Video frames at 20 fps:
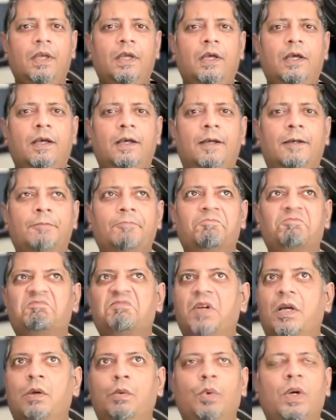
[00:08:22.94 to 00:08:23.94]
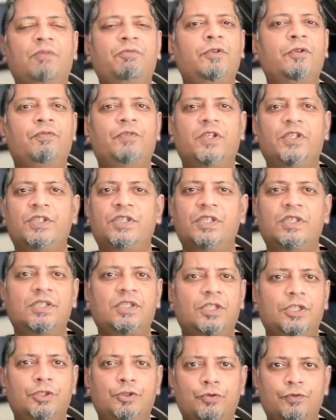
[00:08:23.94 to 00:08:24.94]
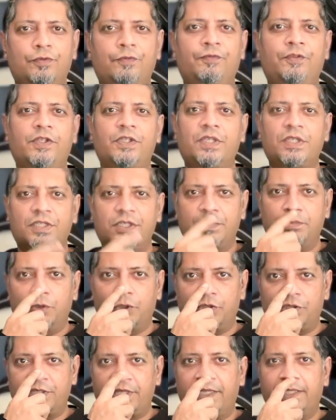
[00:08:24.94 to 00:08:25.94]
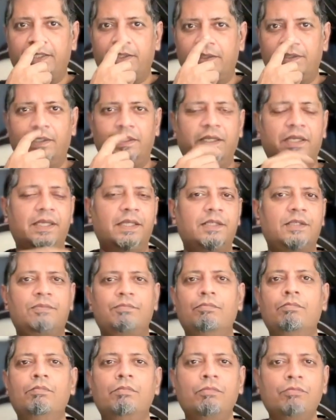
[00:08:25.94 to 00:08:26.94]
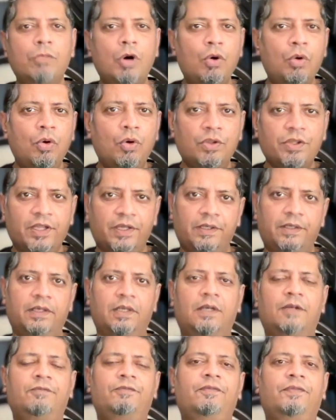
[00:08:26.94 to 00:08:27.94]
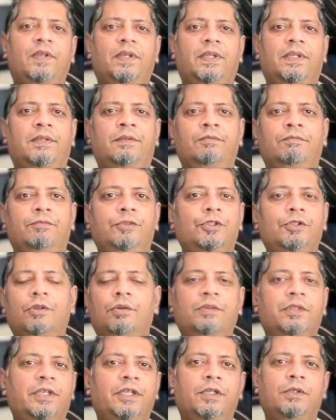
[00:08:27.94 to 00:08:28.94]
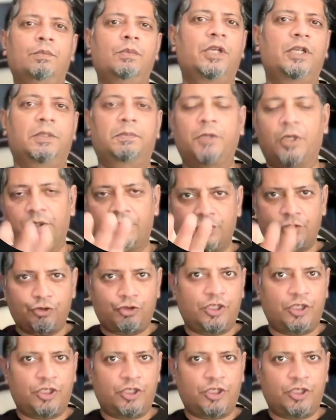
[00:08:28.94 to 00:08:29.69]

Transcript: A 150cc, 250cc motorcycle is more than enough, and you don't need to worry about it.